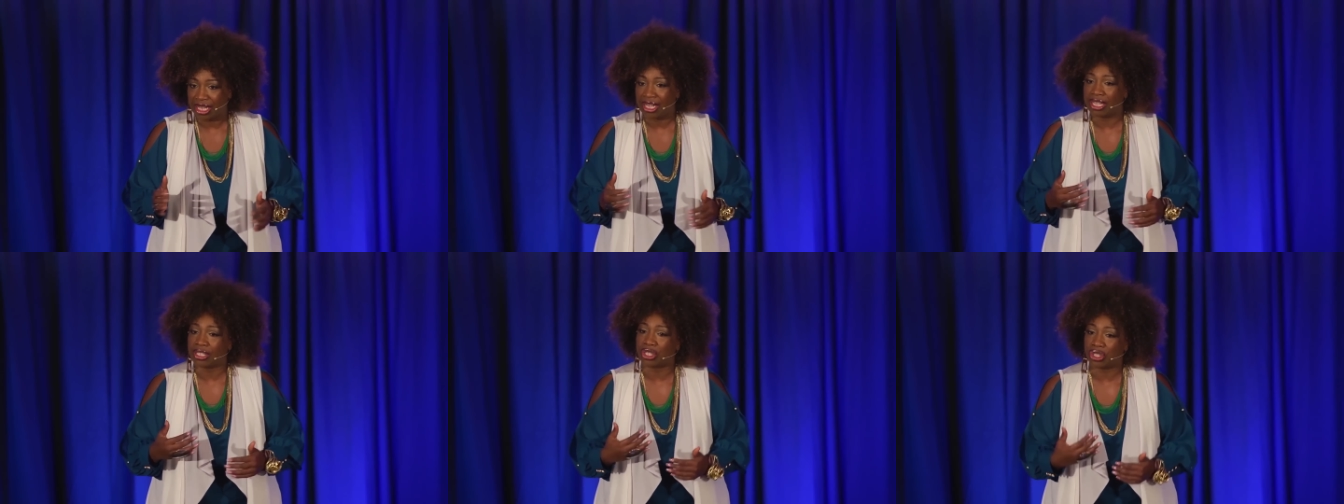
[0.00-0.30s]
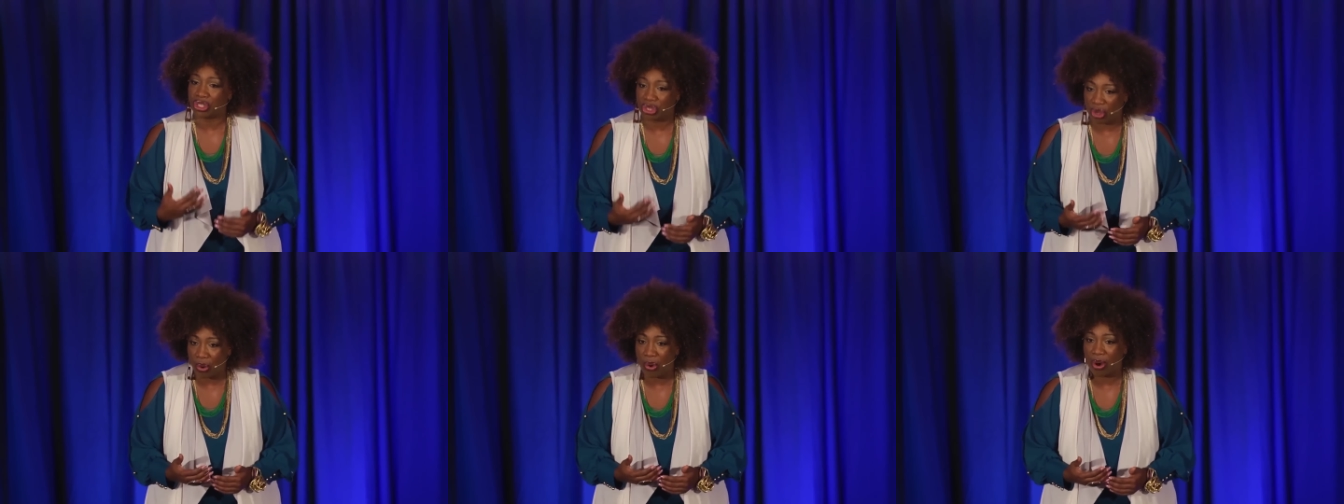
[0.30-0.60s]

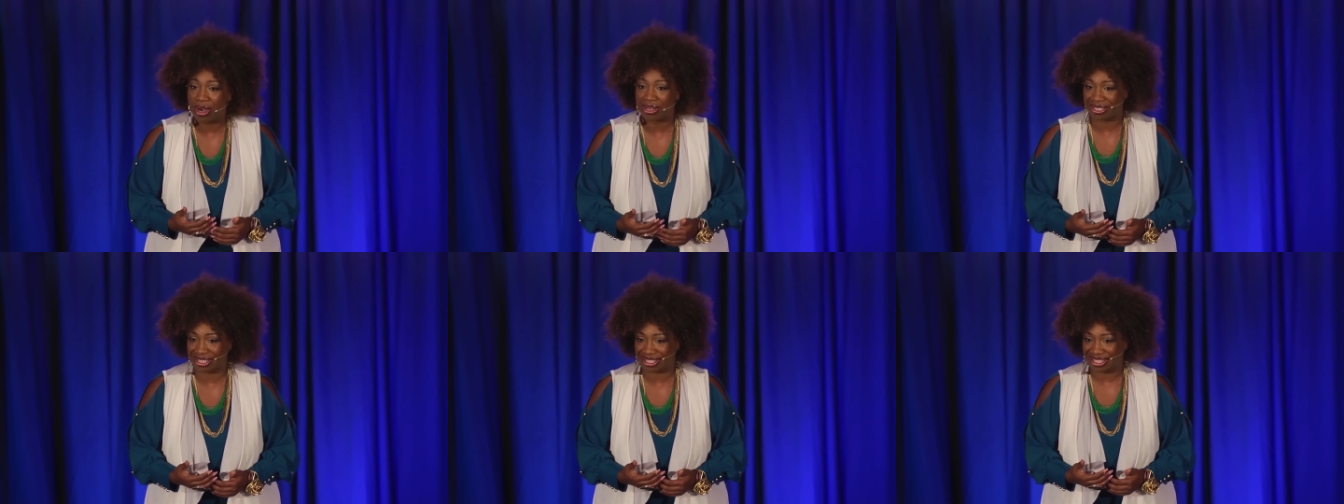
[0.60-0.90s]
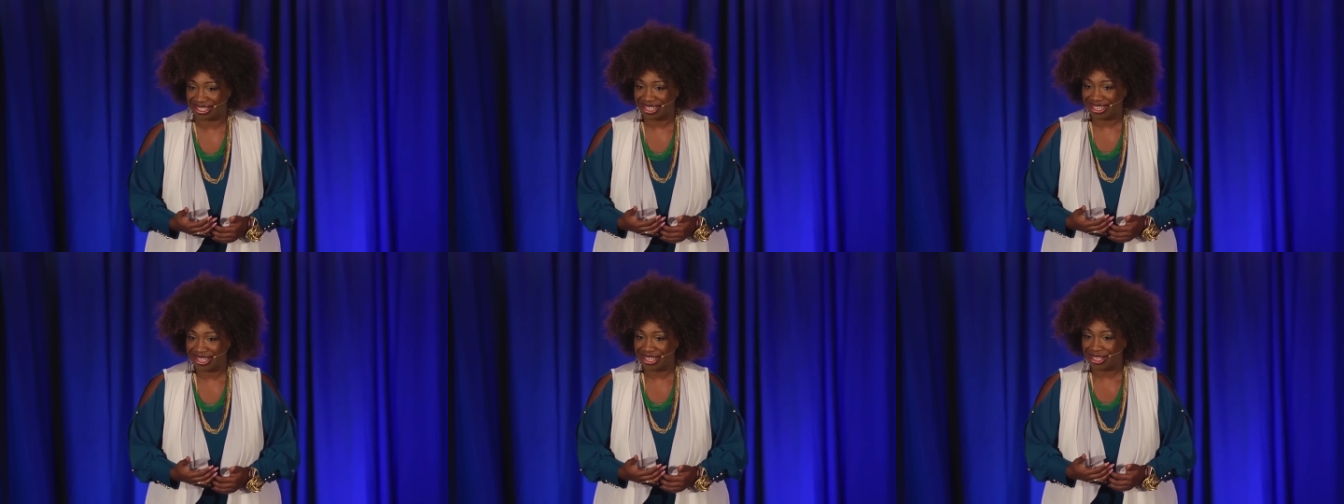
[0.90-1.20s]
It's
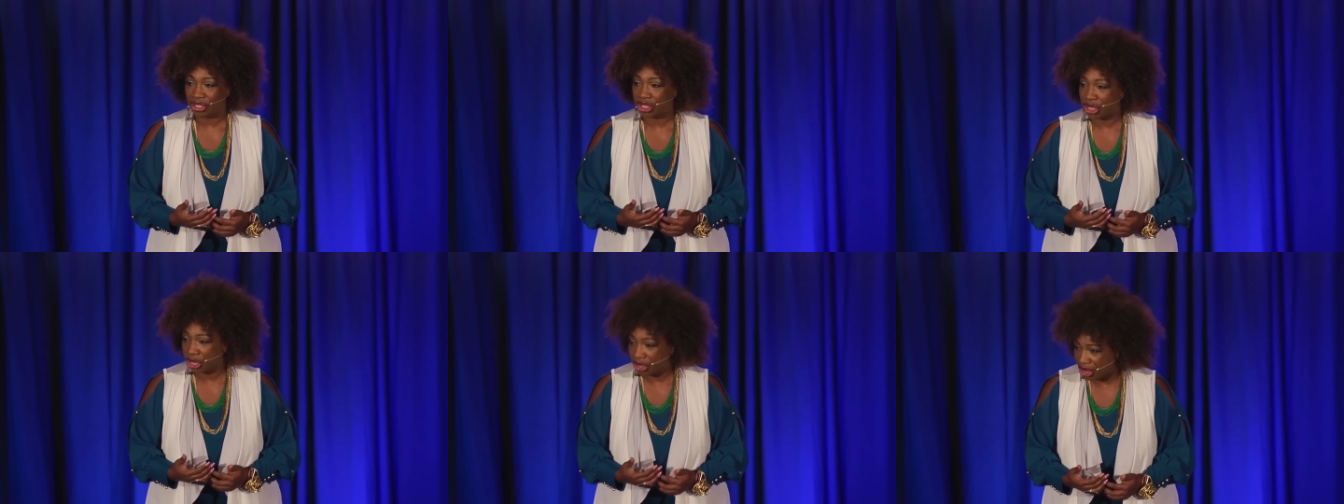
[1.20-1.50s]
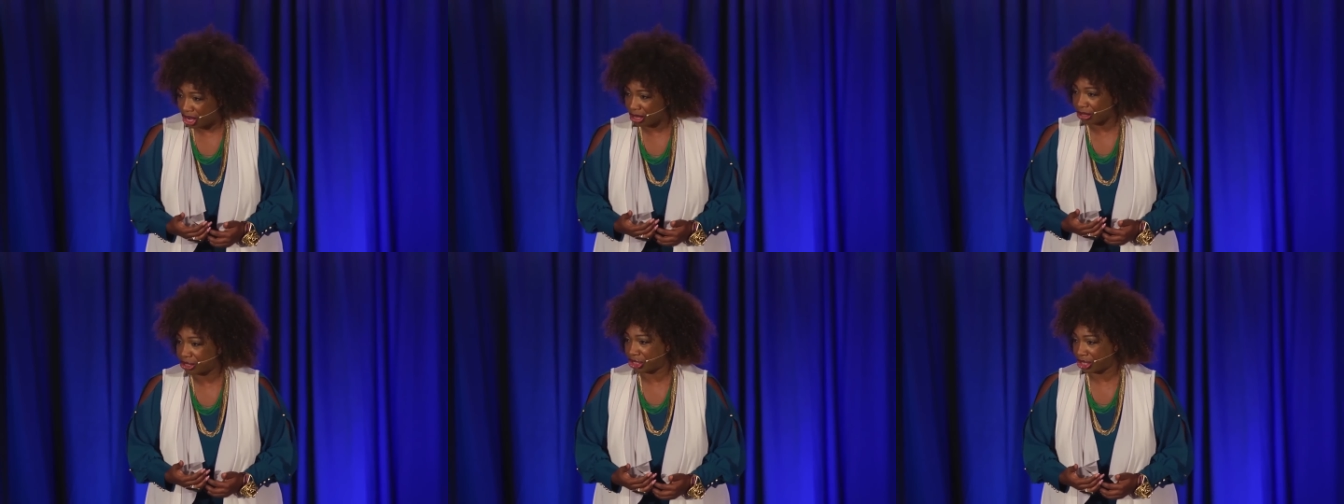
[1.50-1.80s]
yours to
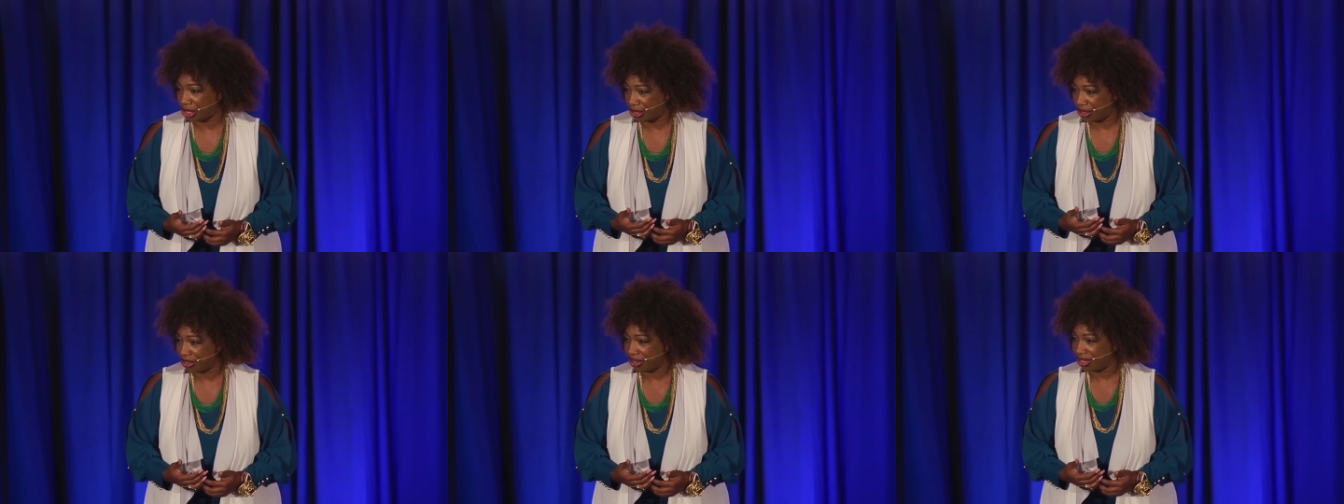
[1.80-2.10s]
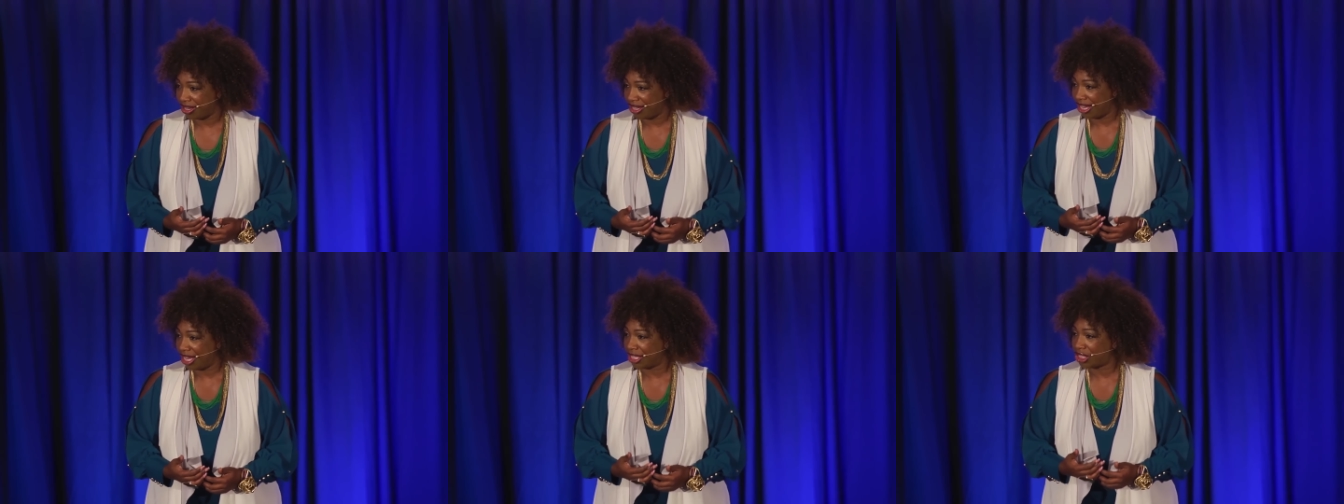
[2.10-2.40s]
nurture
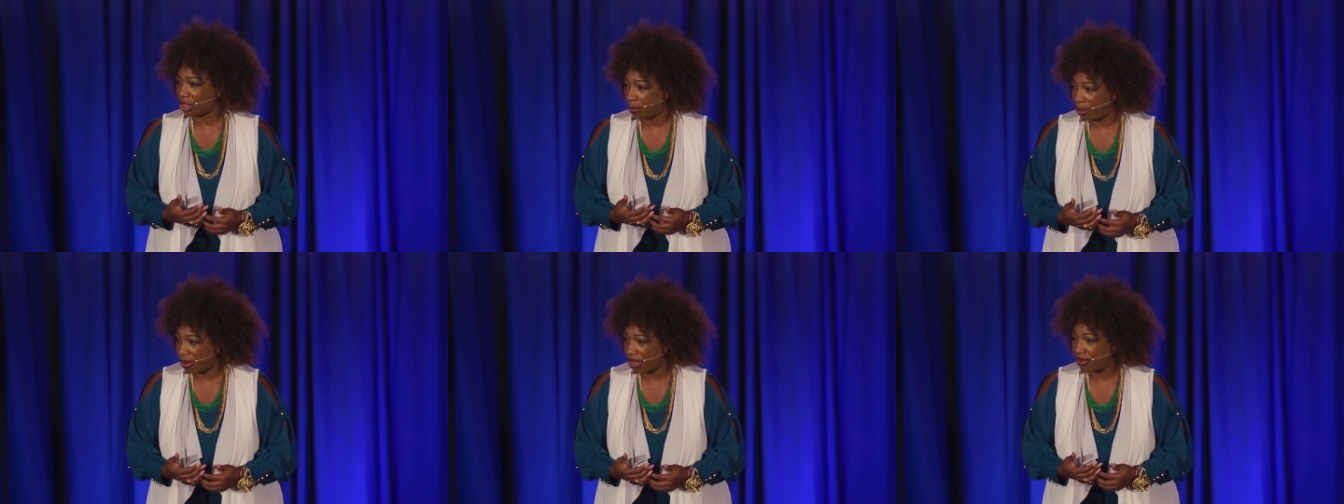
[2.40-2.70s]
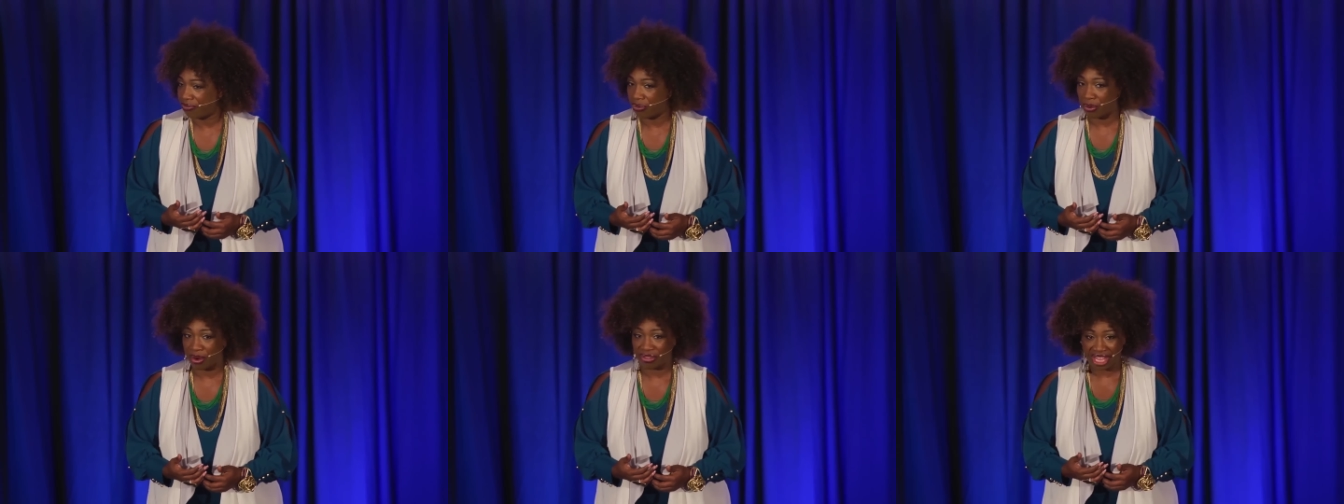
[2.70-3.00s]
and to
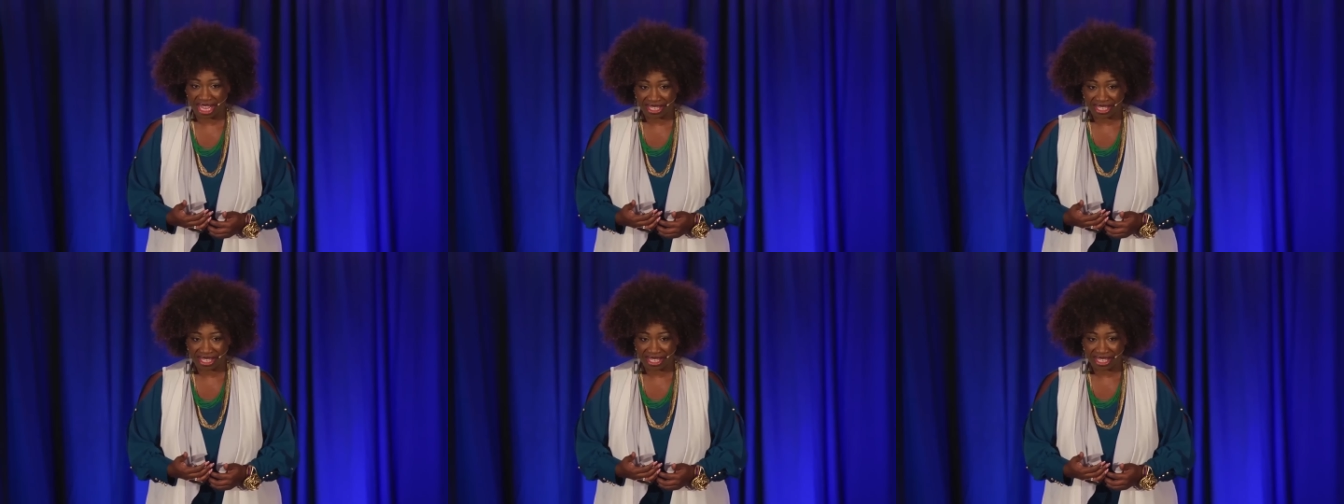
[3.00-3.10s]
bring forth.